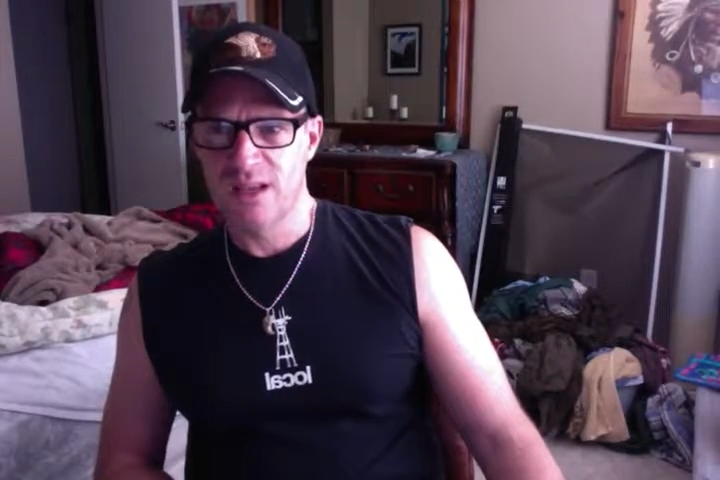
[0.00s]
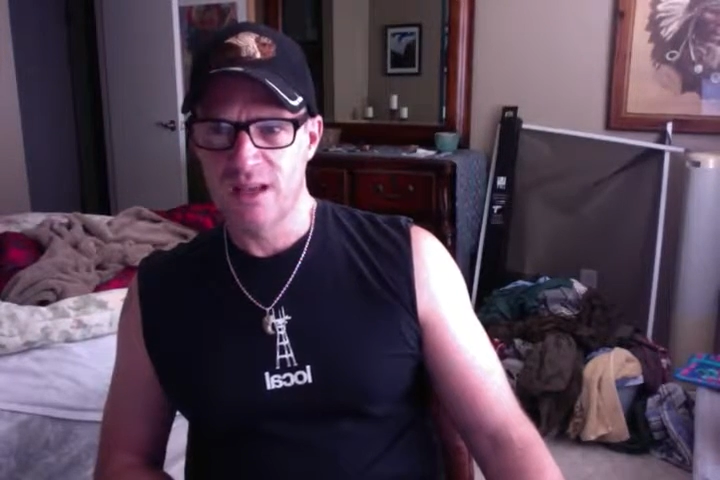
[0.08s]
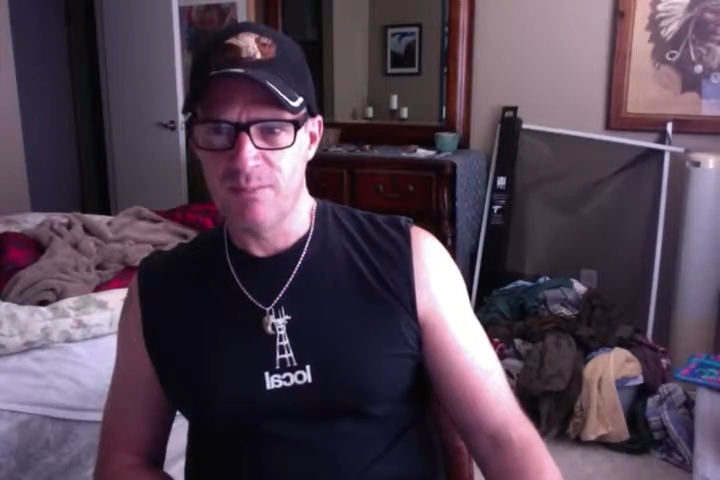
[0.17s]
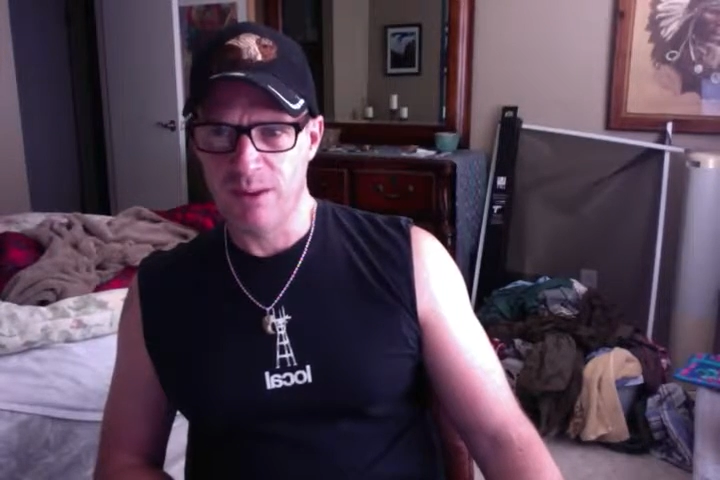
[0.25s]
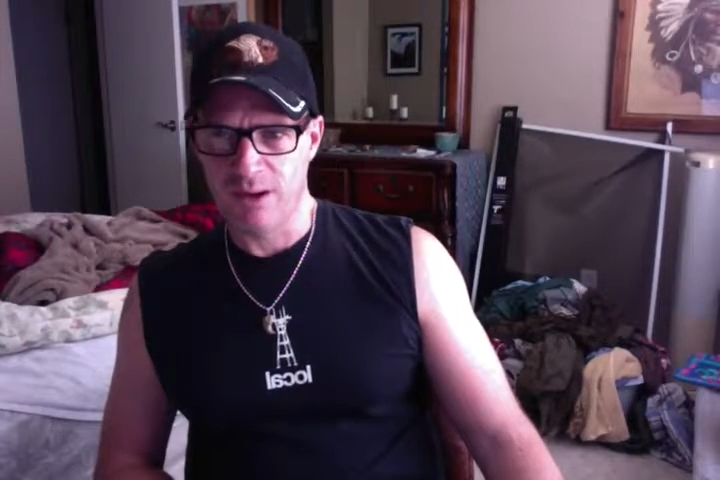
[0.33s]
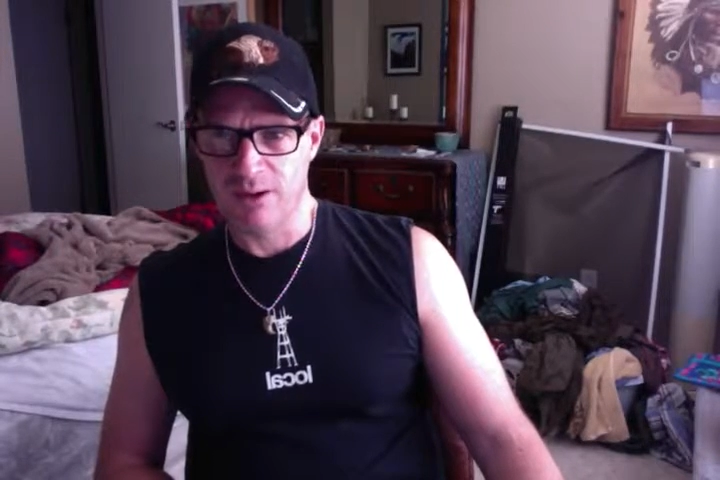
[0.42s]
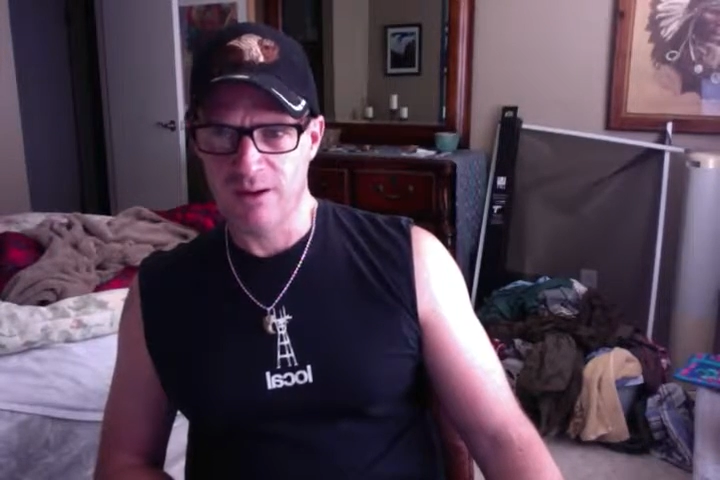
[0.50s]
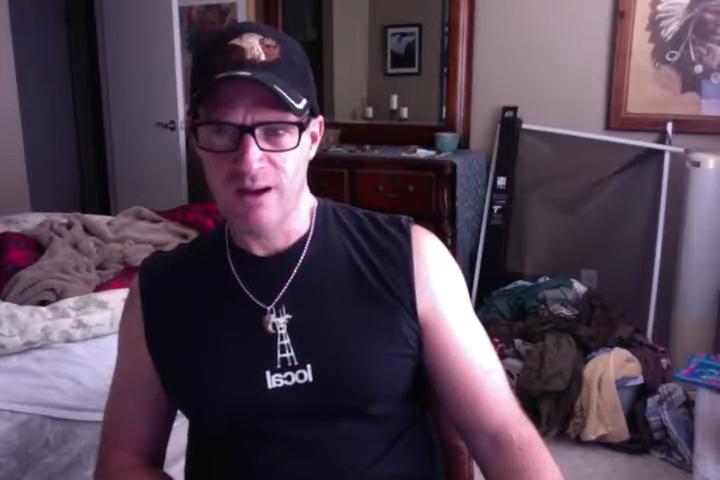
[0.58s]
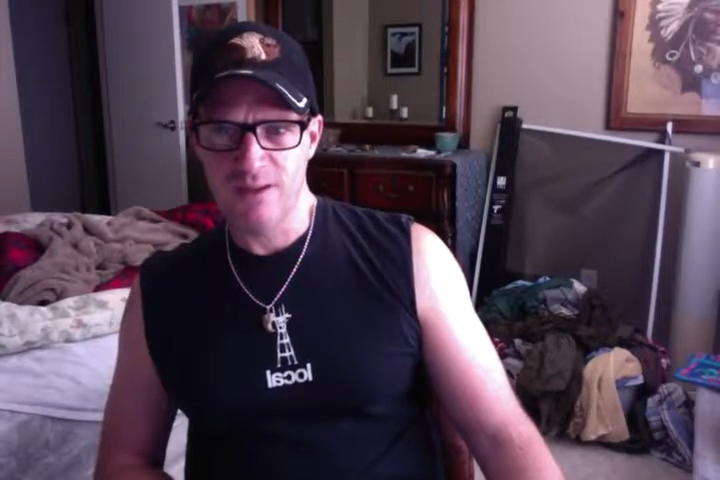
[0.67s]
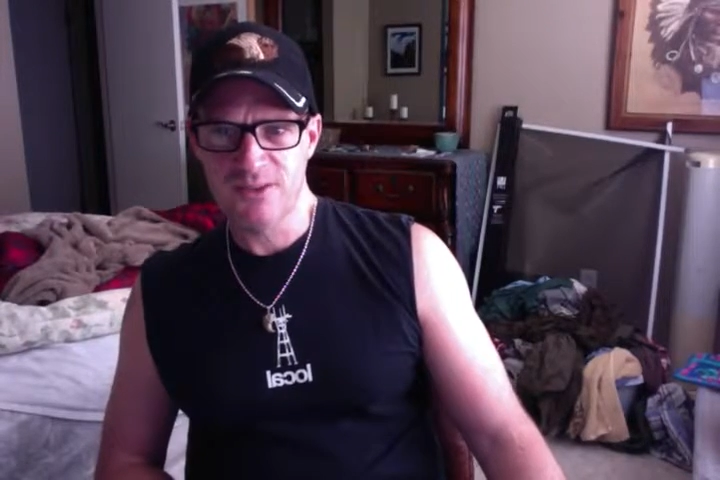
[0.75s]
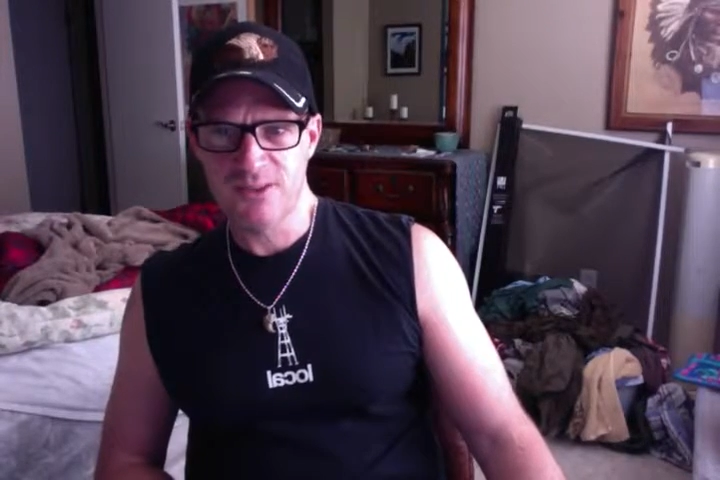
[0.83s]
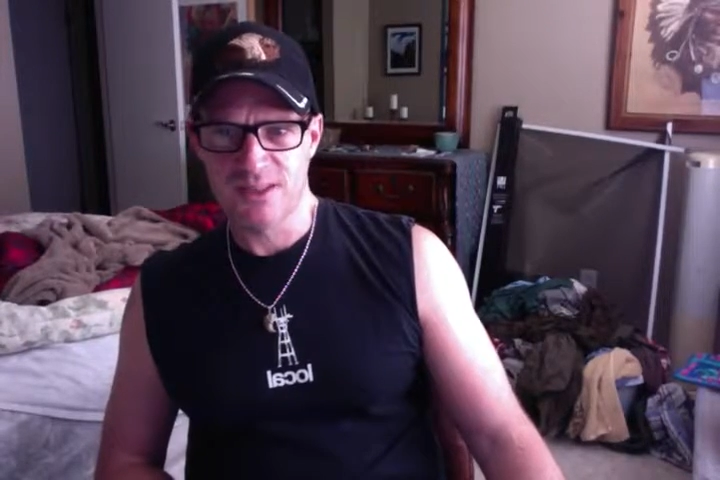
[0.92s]
a
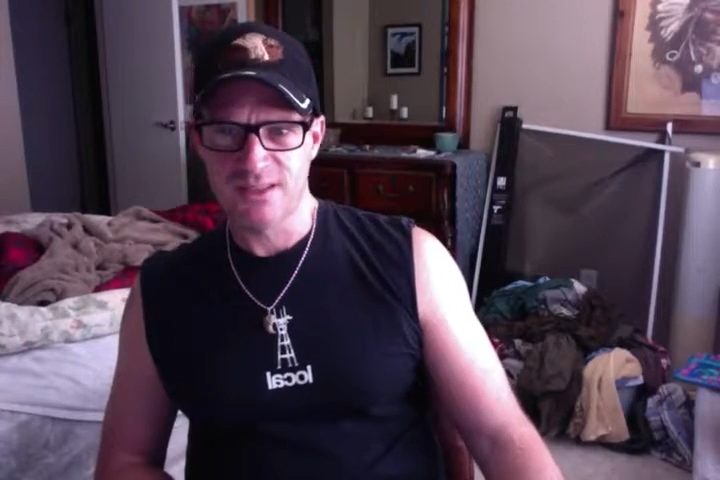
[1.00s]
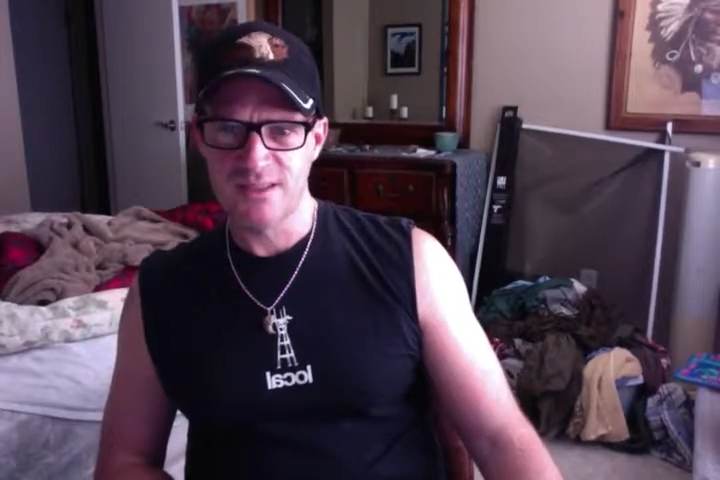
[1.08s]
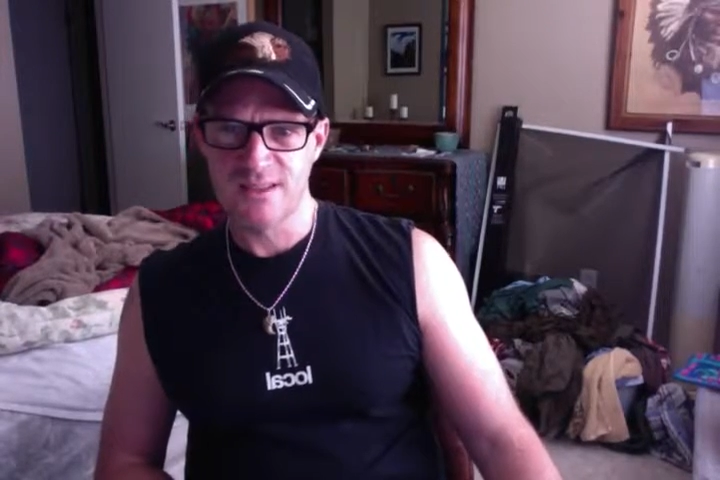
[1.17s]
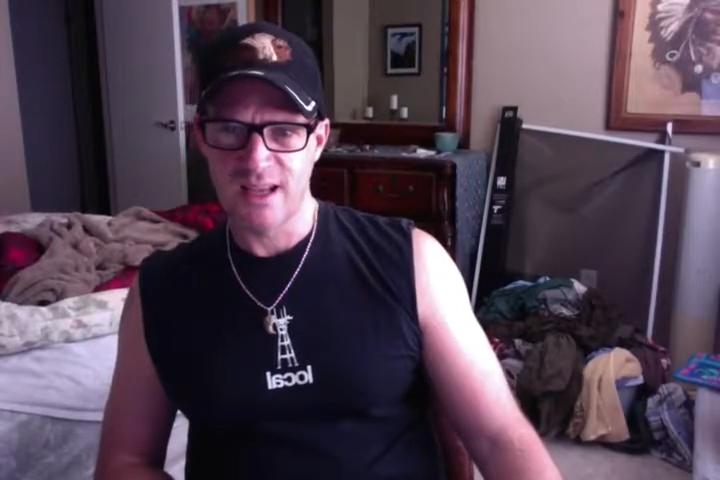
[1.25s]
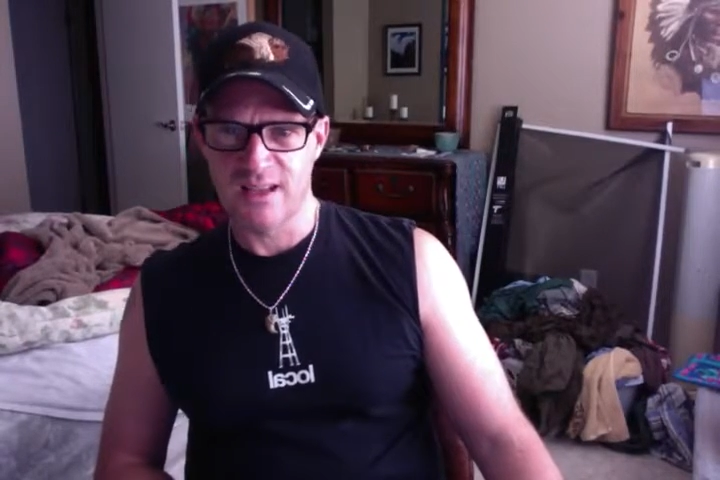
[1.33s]
paragraph, sentence,